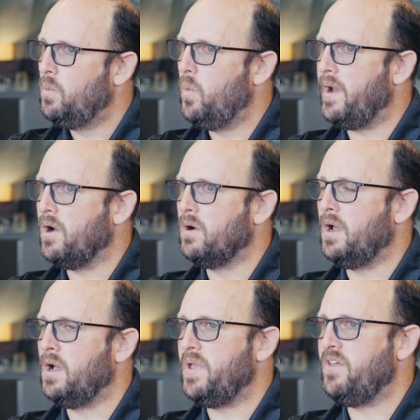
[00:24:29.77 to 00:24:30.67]
where
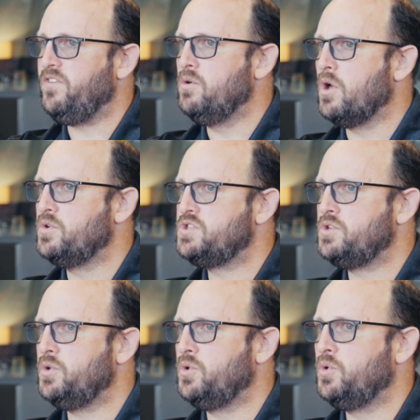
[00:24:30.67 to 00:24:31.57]
if you go
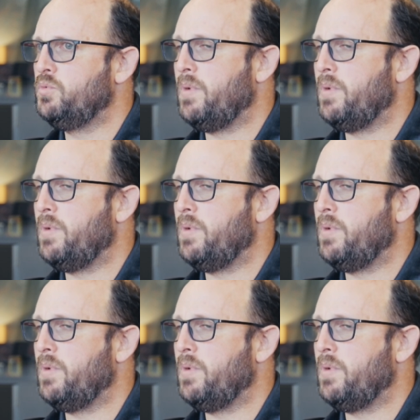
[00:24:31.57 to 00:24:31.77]
to,